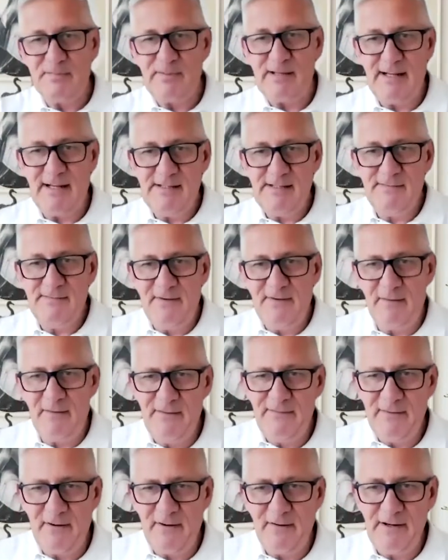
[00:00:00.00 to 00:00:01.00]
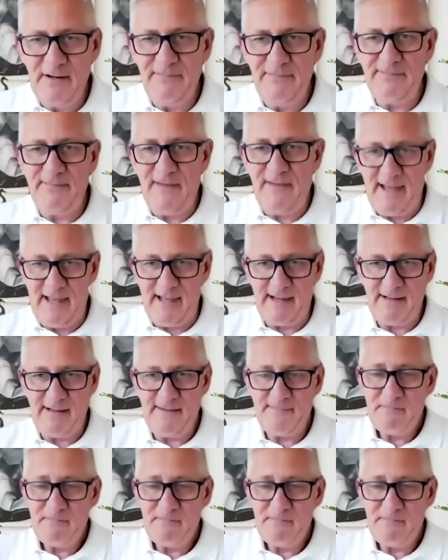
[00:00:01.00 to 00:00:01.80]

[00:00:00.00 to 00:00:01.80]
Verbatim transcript: plan is very, very fair.